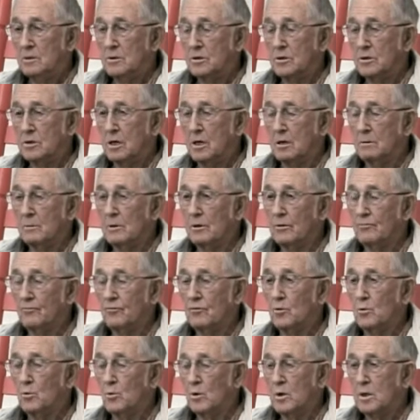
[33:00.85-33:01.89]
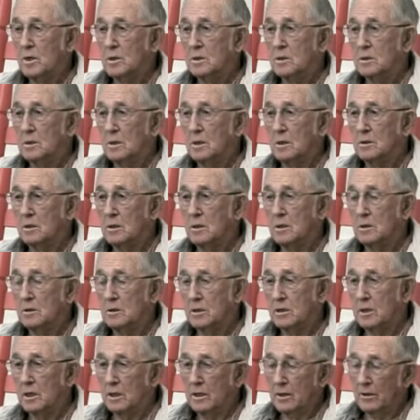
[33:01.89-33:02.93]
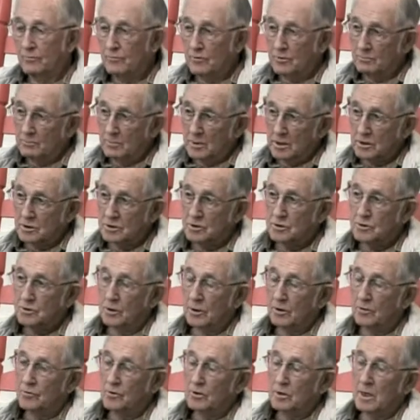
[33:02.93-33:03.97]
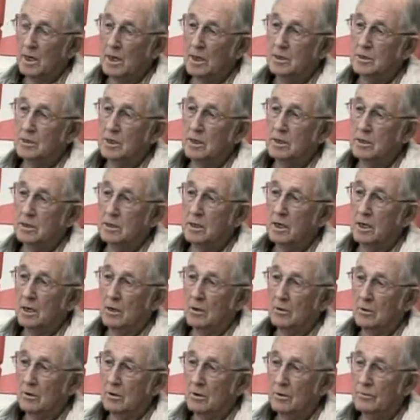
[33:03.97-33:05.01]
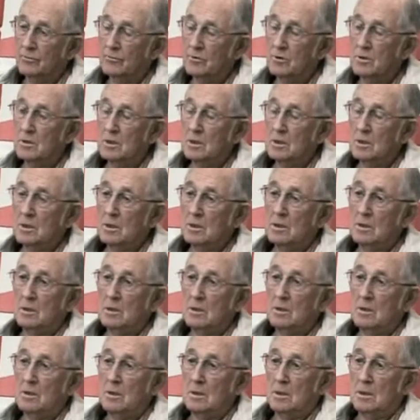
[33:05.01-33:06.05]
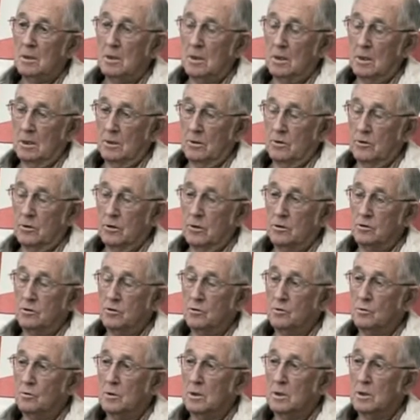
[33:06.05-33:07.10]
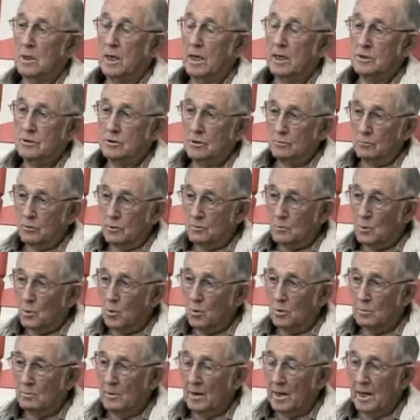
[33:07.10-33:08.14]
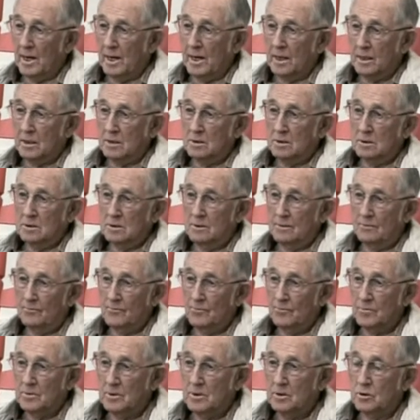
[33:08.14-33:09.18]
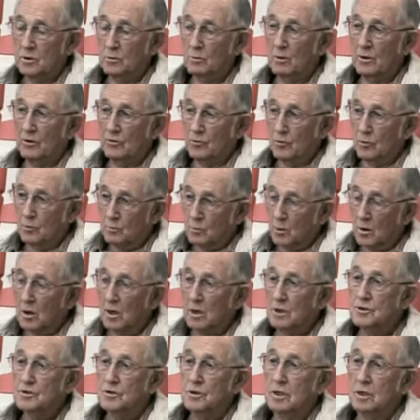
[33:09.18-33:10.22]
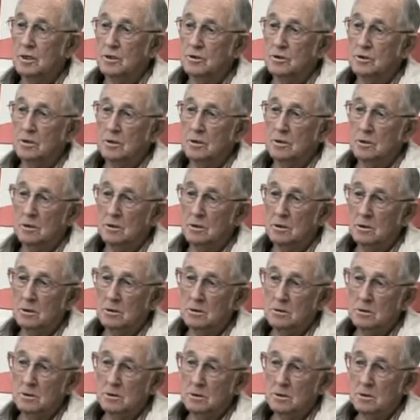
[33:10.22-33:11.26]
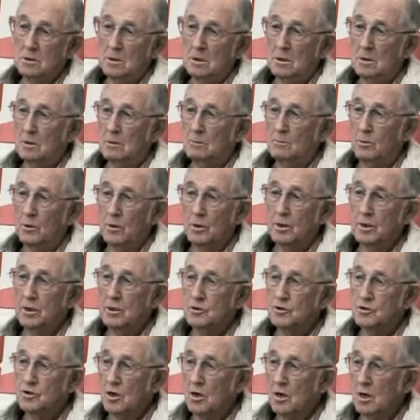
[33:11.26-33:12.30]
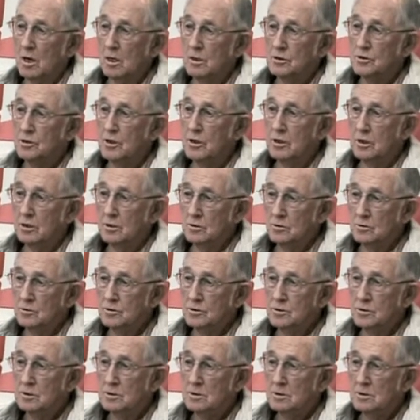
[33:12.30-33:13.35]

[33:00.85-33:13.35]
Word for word: You came home for a week, and then to get every business or anything you had taken care of, then you uh, had to report back. You went through process and uh, plenty of shots, needles